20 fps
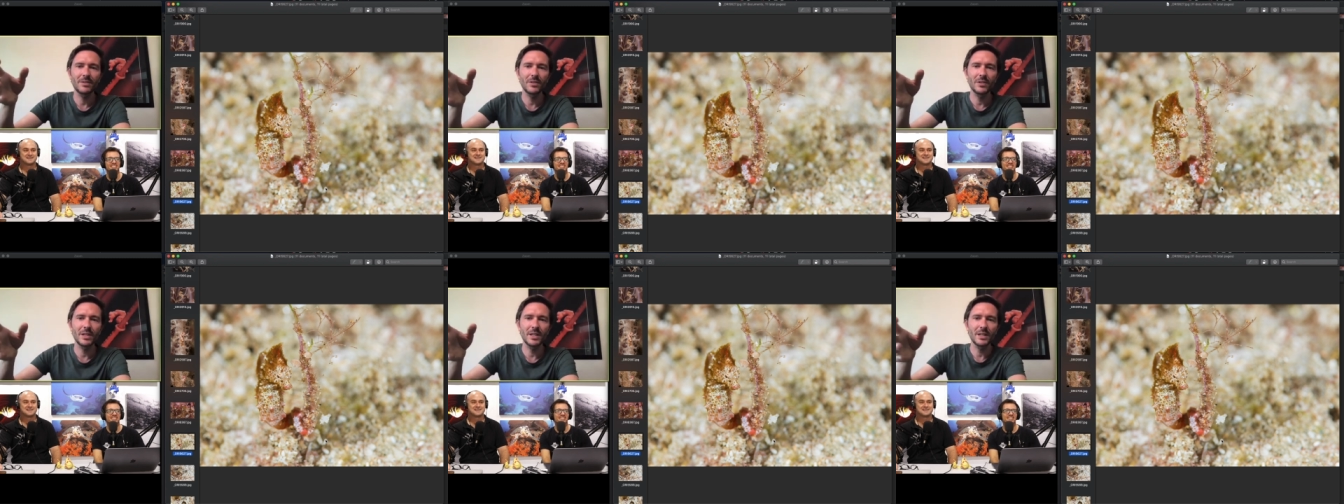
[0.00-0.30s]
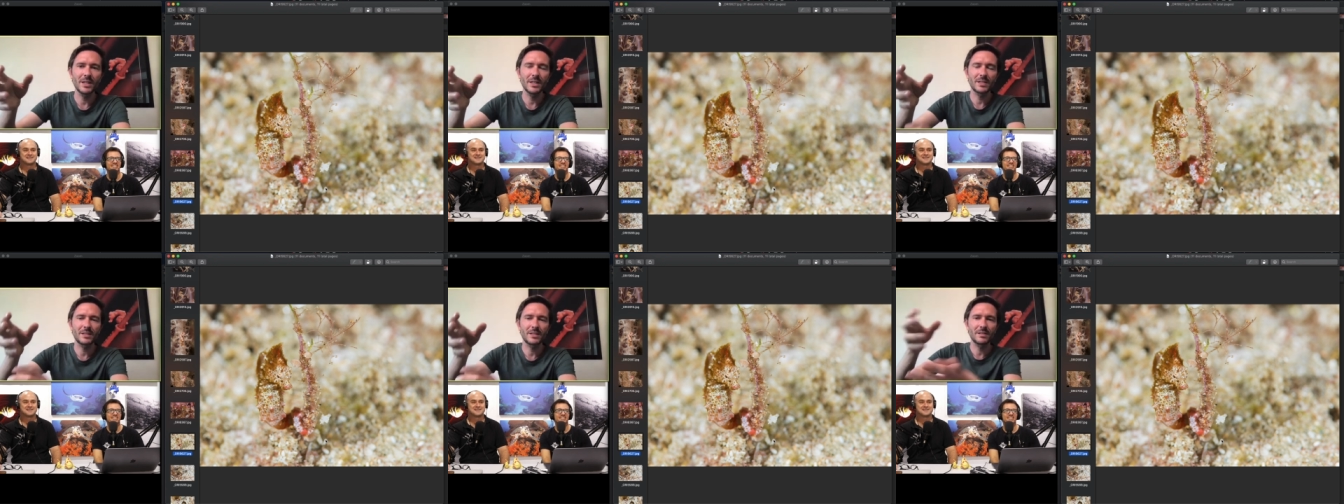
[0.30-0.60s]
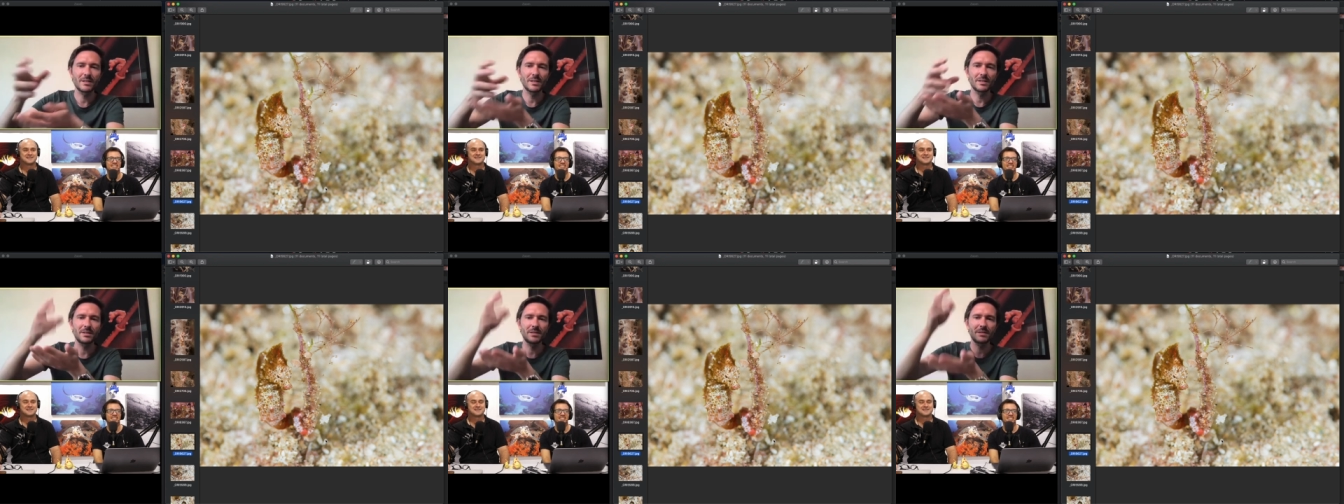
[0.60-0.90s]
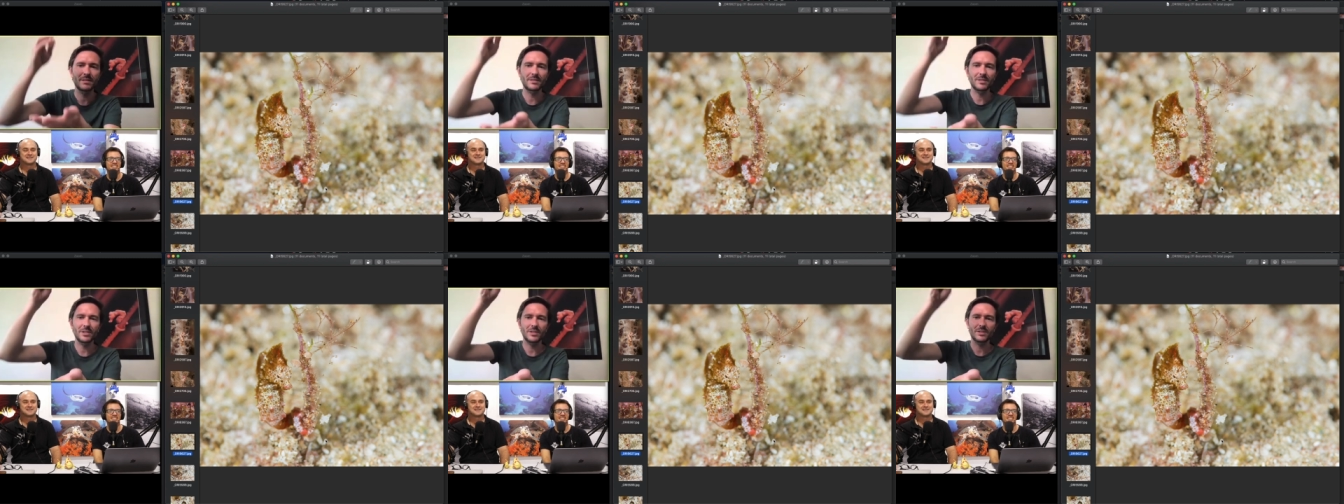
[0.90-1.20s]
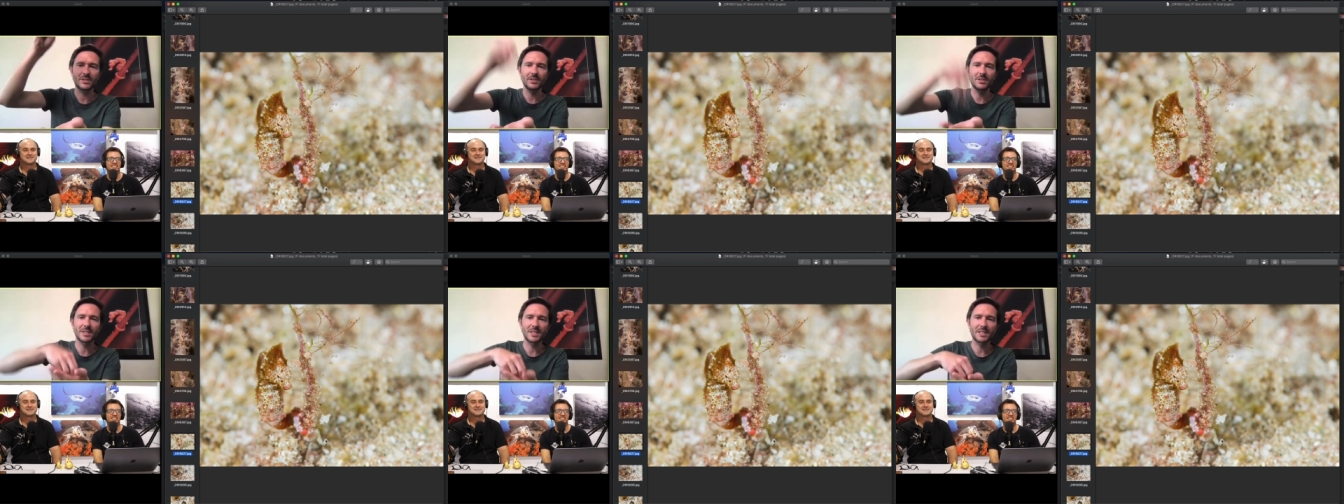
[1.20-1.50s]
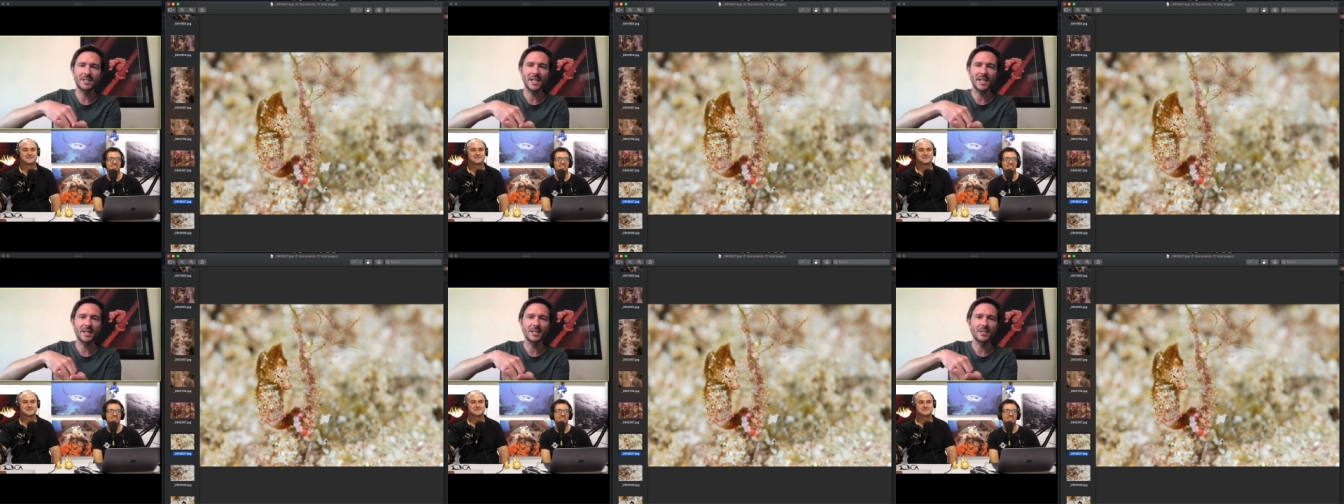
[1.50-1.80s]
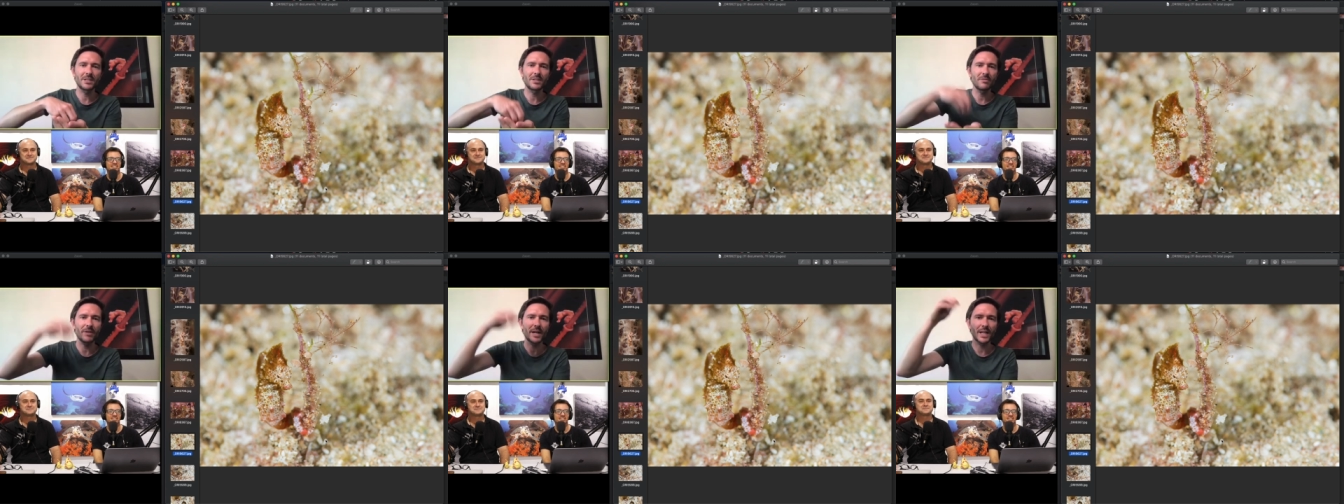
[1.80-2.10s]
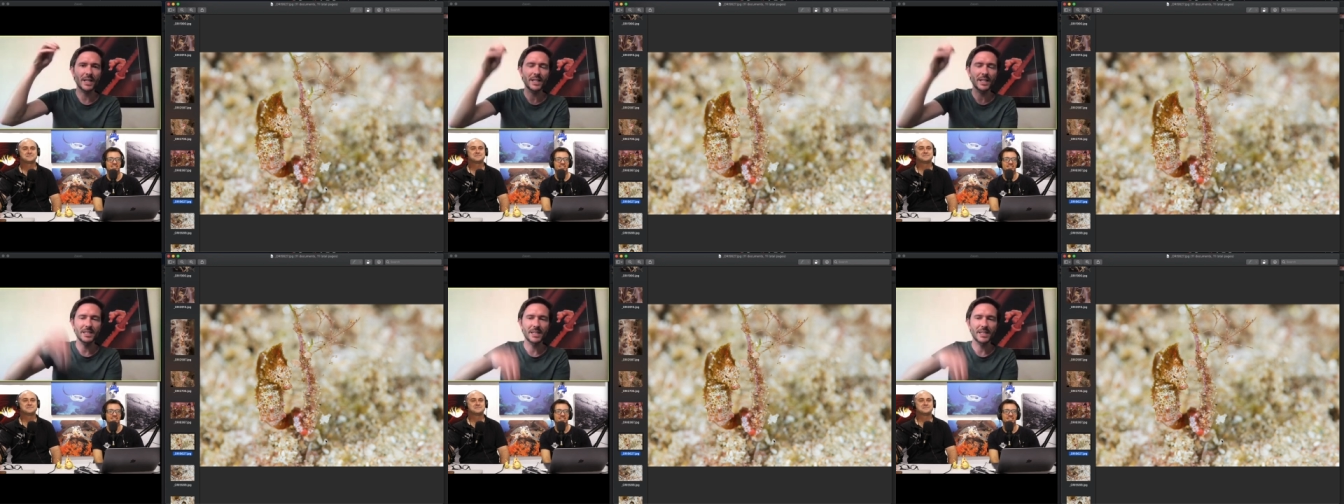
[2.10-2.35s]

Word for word: and it's a, just a descent directly